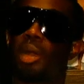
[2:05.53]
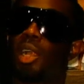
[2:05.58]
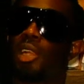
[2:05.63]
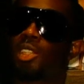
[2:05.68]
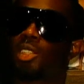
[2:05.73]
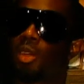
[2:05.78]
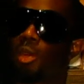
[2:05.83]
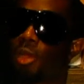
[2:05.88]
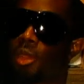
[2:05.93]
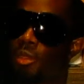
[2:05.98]

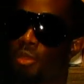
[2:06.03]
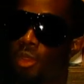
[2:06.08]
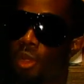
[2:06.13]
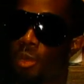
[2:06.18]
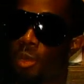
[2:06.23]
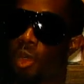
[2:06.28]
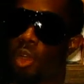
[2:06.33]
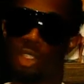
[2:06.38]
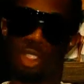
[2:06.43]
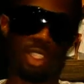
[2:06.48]
miles away
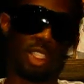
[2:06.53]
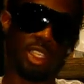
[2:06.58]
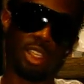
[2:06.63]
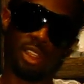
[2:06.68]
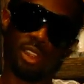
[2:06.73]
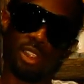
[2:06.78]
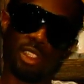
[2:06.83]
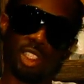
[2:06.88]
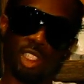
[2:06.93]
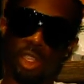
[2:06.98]
from us
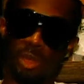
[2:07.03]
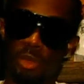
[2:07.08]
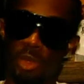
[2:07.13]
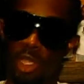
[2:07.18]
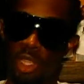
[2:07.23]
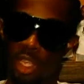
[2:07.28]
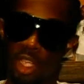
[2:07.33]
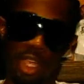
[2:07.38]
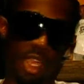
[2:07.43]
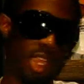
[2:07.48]
here in
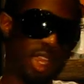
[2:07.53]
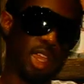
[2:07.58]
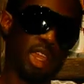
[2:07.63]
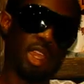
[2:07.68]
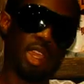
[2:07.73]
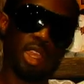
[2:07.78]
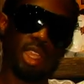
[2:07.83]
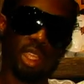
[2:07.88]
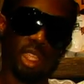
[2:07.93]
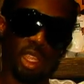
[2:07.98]
Jamaica,
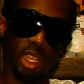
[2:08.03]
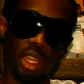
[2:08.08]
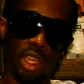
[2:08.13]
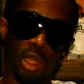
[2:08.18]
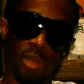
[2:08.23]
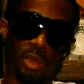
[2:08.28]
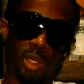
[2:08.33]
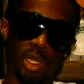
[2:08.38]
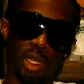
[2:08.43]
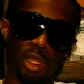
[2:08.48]
you know
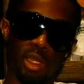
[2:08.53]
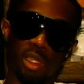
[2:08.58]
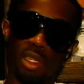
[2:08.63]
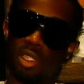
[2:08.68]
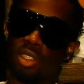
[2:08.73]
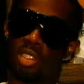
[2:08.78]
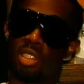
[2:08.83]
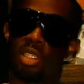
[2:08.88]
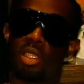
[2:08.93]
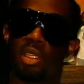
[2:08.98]
what I mean, and
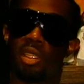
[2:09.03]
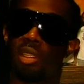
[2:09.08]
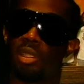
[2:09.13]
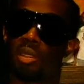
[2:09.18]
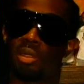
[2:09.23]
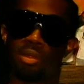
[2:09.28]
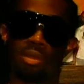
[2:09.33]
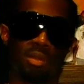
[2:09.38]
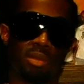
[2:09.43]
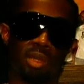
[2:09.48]
they're
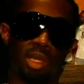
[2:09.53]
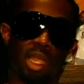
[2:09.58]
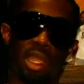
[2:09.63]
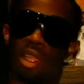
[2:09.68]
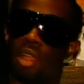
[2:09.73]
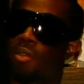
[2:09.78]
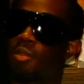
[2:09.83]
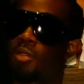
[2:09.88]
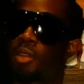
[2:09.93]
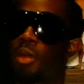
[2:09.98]
singing
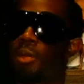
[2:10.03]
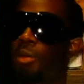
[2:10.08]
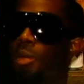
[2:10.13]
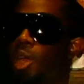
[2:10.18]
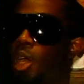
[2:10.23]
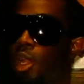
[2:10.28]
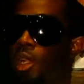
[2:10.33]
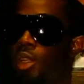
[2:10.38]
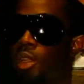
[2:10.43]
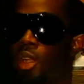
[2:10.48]
like a From
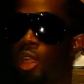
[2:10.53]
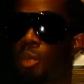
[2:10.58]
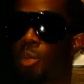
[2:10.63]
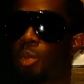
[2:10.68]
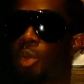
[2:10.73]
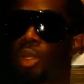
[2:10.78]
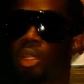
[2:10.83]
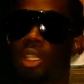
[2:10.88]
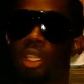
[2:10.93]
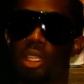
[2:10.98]
Morning or
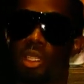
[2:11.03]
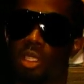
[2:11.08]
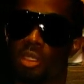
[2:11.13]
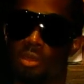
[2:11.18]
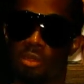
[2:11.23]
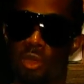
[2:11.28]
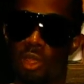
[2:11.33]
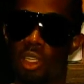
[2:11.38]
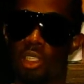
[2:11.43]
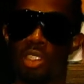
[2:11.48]

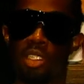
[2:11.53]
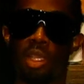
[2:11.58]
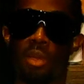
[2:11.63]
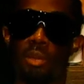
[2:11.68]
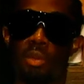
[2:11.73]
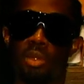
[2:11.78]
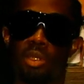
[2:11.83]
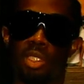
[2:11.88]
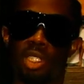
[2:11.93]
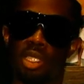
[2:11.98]
Protected, for
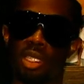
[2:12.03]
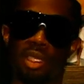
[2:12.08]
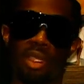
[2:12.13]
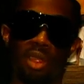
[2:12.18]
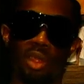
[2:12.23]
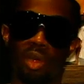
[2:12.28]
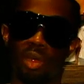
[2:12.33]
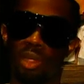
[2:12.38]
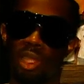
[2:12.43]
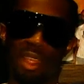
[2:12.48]
example,
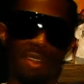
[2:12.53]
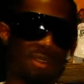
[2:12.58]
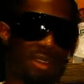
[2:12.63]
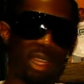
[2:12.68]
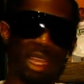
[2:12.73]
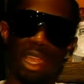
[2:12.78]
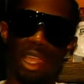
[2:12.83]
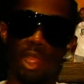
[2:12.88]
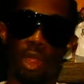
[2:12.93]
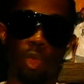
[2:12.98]
singing out
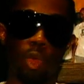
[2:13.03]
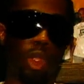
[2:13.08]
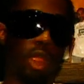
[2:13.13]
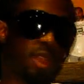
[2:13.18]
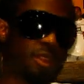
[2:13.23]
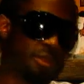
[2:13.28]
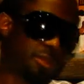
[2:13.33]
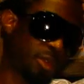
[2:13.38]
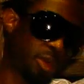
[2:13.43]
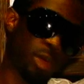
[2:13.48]
every line
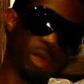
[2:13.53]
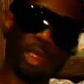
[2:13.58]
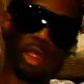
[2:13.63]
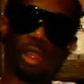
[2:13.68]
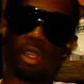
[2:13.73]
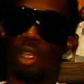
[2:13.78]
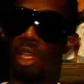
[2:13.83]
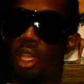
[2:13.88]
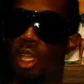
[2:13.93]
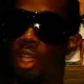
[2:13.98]
word for
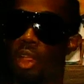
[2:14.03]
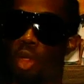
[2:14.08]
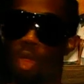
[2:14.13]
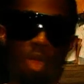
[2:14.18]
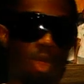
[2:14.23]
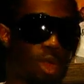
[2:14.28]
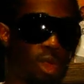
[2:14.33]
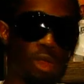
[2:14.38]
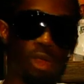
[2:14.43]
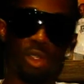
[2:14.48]
word,
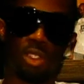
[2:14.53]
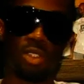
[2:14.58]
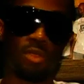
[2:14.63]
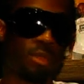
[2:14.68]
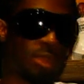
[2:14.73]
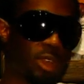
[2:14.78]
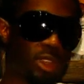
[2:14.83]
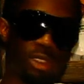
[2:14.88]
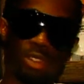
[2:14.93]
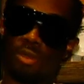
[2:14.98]
chorus,
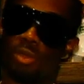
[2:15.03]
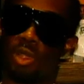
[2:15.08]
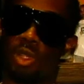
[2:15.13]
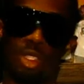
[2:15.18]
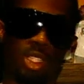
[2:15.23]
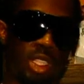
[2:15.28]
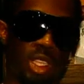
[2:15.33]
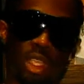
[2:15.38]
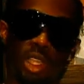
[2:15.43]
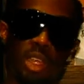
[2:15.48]
first
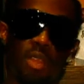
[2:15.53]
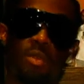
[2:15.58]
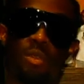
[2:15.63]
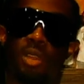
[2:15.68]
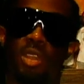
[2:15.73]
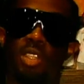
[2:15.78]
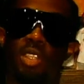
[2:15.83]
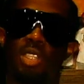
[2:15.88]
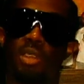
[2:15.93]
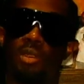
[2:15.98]
verse, second
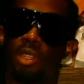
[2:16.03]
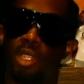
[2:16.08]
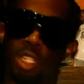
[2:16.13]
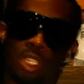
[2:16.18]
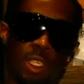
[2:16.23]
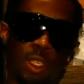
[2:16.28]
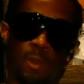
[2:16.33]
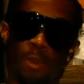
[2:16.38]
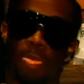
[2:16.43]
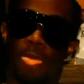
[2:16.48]
verse,
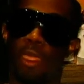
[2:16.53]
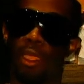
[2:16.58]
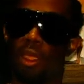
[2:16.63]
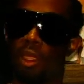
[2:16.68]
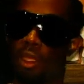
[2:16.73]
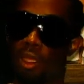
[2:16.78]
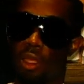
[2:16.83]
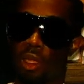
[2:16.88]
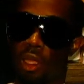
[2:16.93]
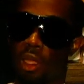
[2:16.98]
everything,
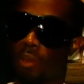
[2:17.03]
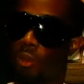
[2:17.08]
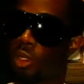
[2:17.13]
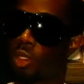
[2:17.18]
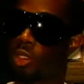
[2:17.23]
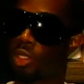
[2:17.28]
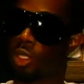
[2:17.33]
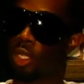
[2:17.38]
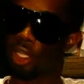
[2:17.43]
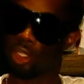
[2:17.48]
you know what I
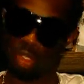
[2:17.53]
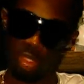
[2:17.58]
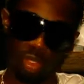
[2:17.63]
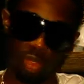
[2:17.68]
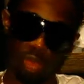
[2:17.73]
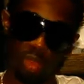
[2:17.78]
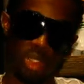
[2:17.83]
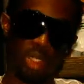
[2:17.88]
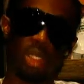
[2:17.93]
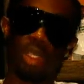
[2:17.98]
mean. So that
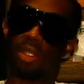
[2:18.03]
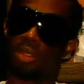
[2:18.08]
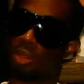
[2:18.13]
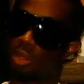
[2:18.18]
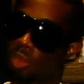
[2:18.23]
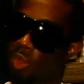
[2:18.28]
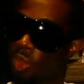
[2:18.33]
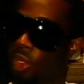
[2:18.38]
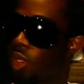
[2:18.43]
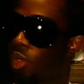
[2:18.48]
shows that
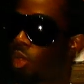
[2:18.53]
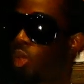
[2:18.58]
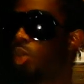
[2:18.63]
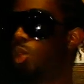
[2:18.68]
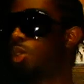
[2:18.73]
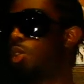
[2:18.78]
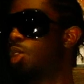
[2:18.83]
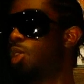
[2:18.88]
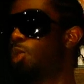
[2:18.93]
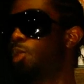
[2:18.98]
when you do
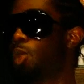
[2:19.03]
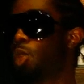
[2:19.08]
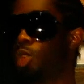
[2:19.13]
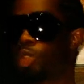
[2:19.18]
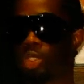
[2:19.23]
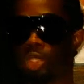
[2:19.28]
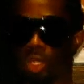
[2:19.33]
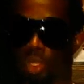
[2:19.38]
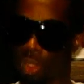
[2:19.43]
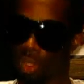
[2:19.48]
the good
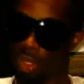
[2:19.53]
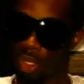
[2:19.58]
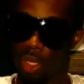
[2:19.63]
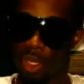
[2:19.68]
music,